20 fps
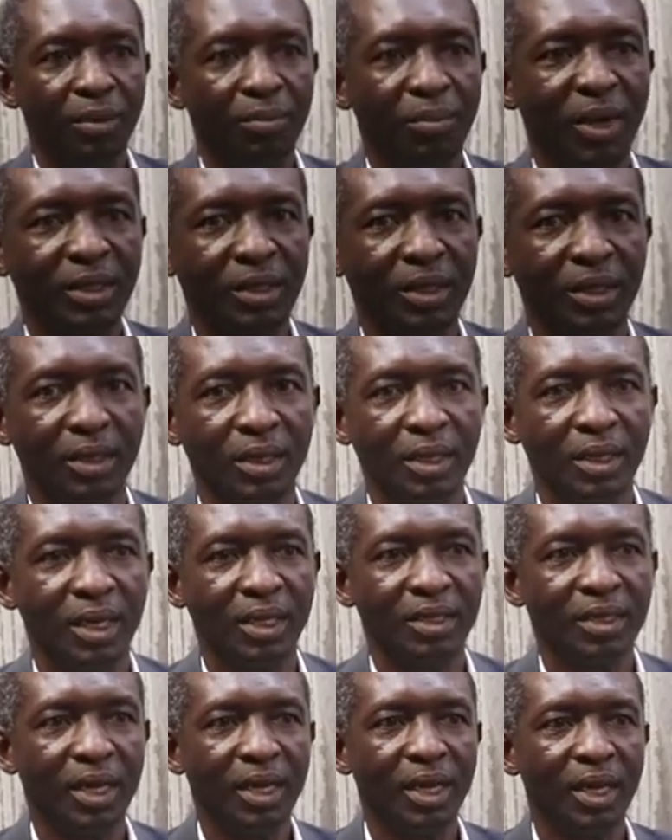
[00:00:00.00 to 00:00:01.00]
Martin, they
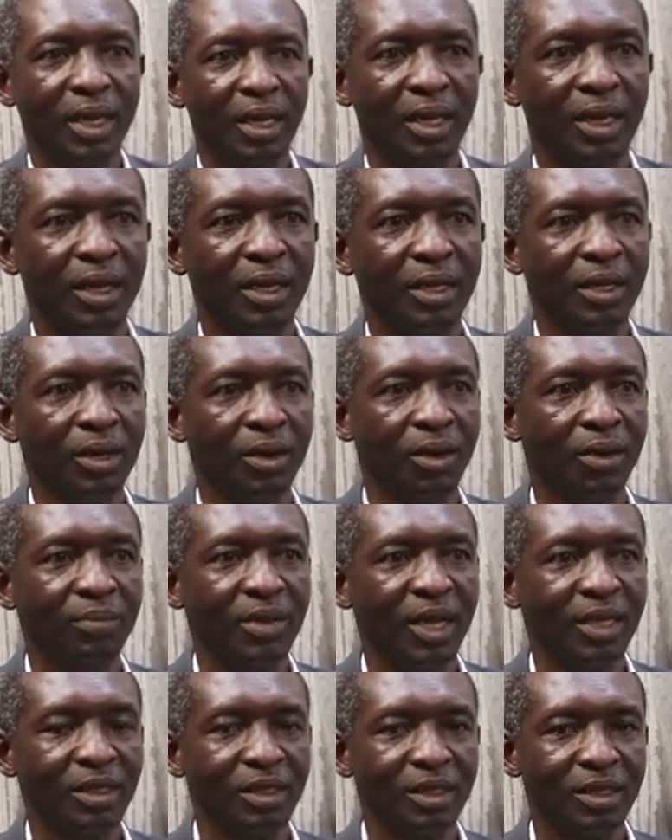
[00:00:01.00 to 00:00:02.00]
say a kingdom
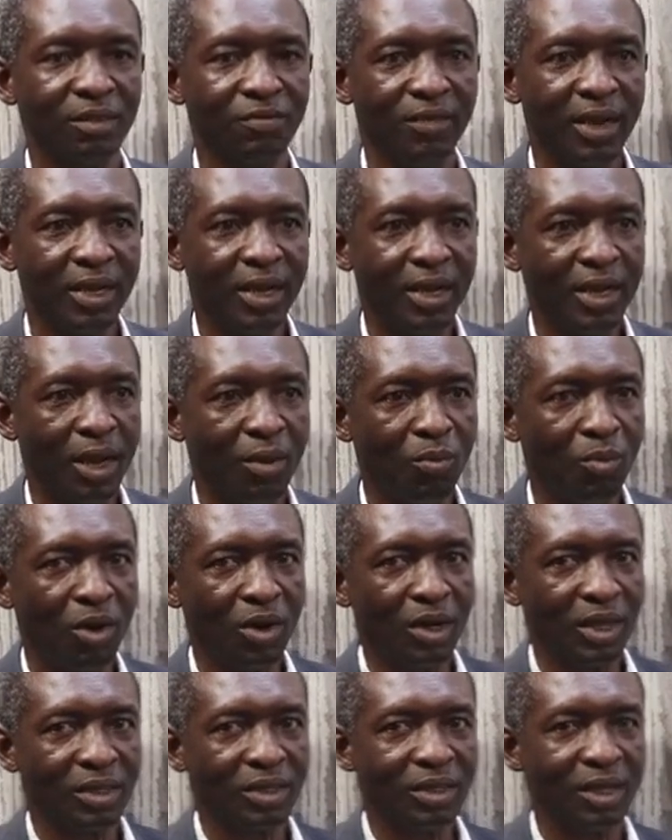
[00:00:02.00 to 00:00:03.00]
that is divided
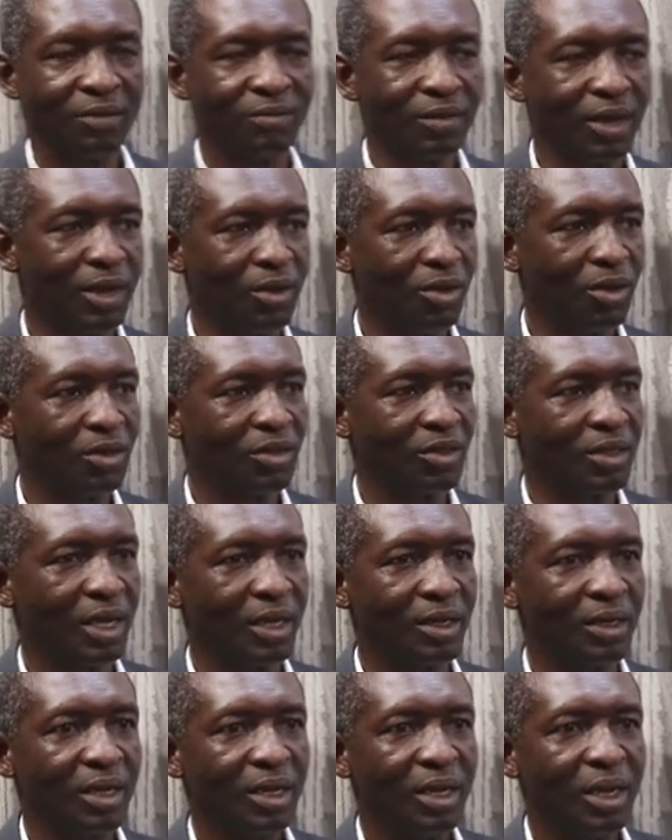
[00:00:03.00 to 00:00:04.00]
among itself cannot
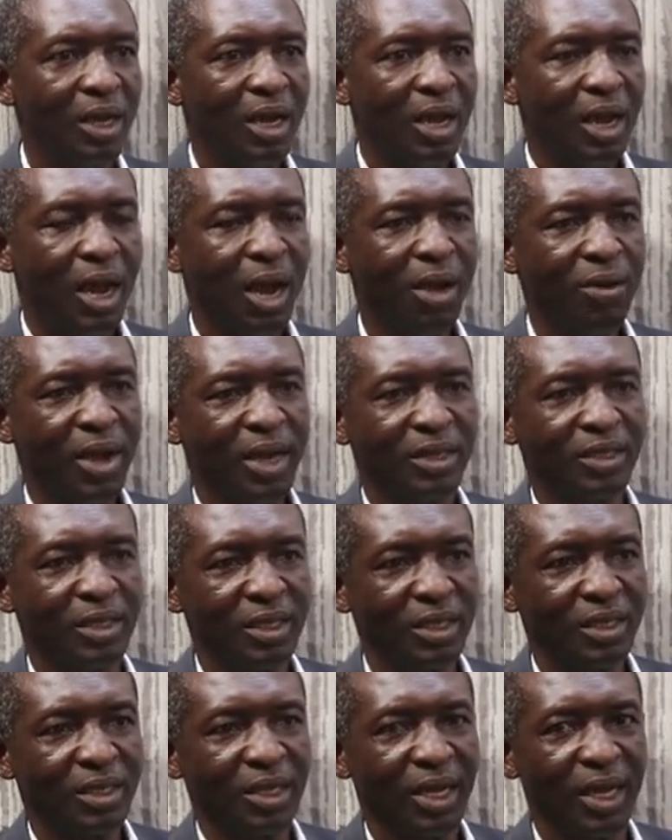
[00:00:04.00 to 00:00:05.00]
stand. How has
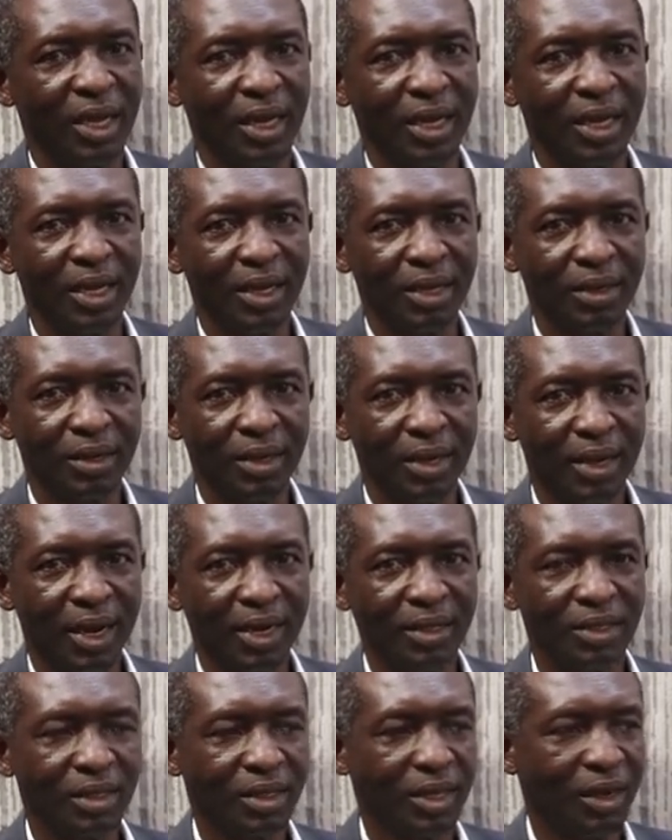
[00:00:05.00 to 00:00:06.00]
this
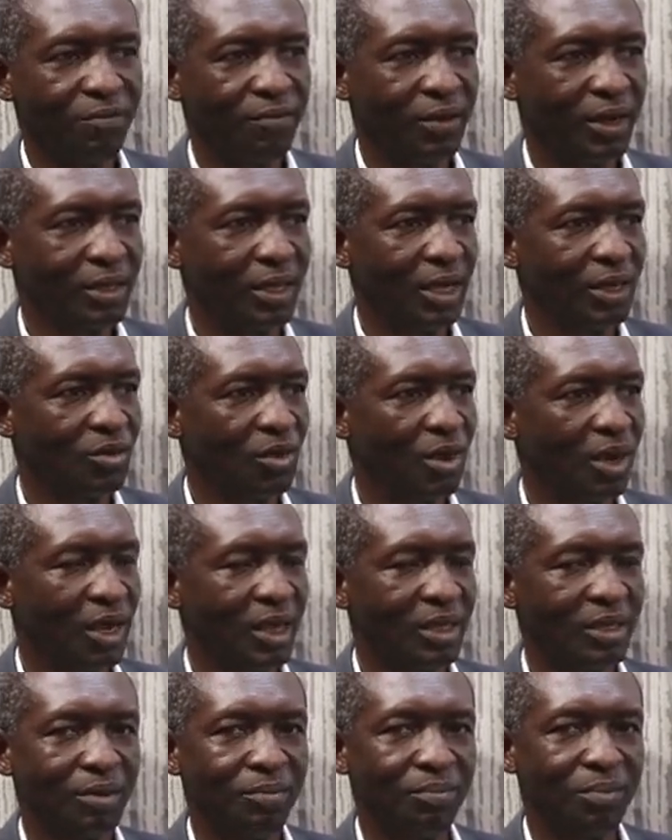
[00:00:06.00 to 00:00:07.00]
crisis affected
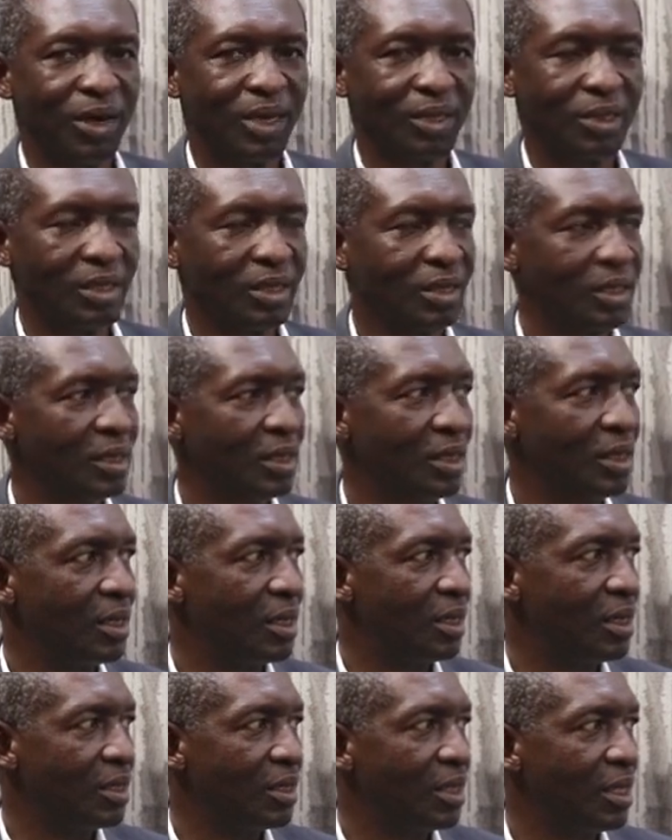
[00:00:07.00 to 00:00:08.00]
journalism practice in
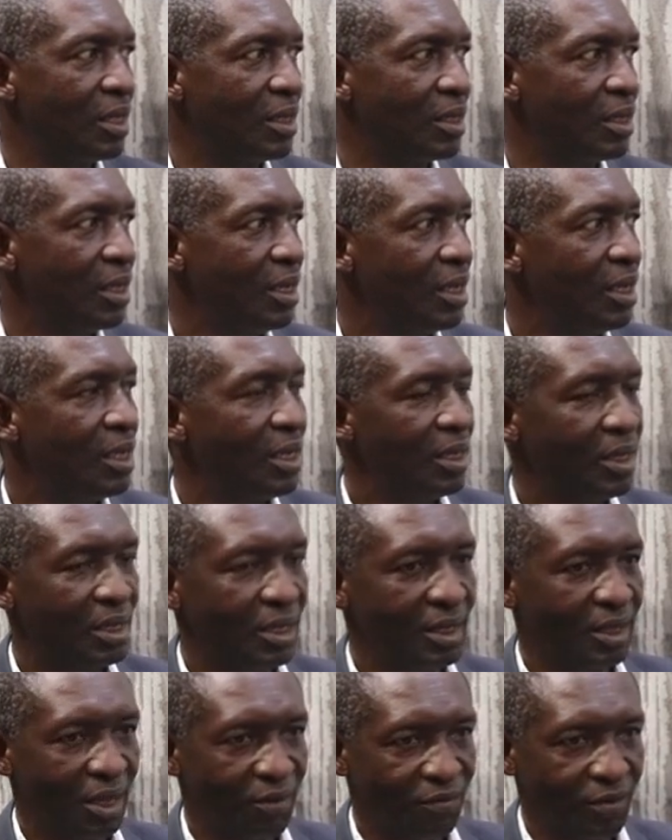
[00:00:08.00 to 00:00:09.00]
the state?
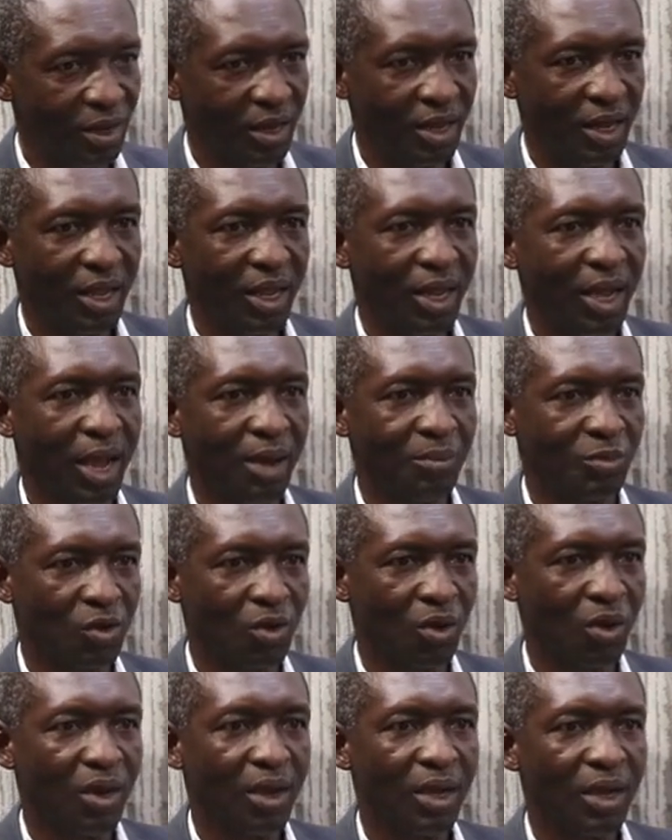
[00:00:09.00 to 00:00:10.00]
Definitely, I'm
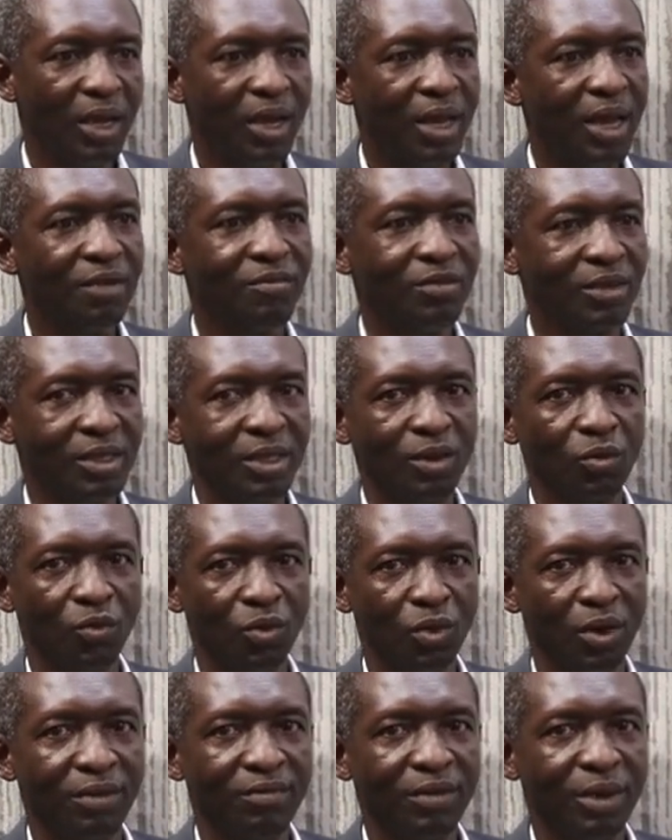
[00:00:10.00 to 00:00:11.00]
sure everything will
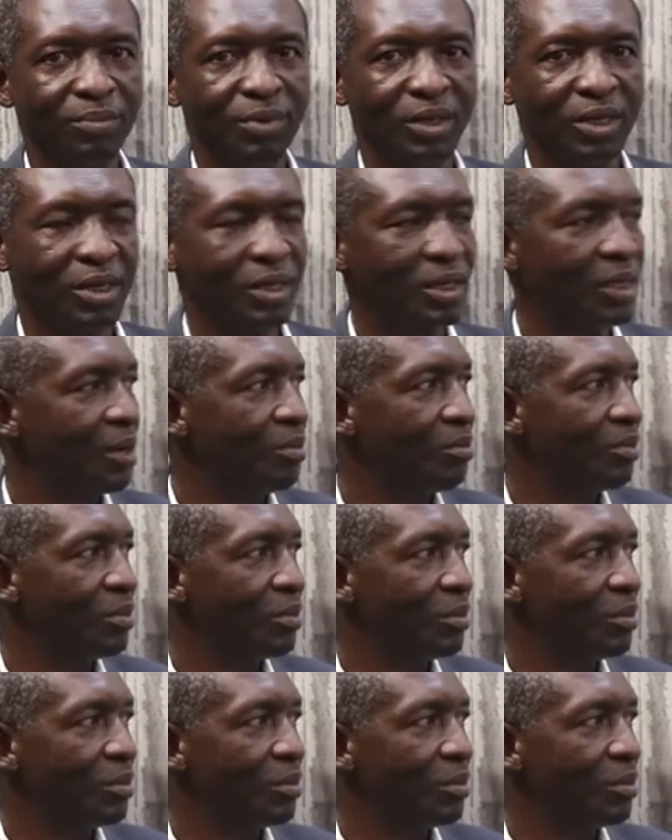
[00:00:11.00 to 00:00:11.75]
never be the same.